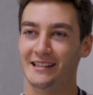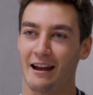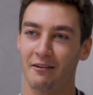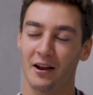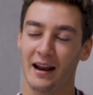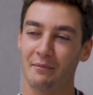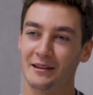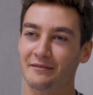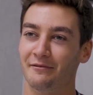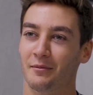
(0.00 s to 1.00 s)

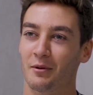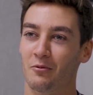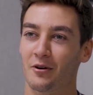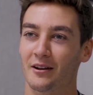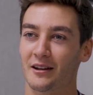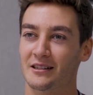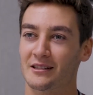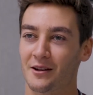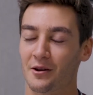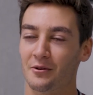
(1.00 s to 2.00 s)
aerodynamics in Formula One are
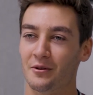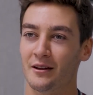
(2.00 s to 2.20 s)
so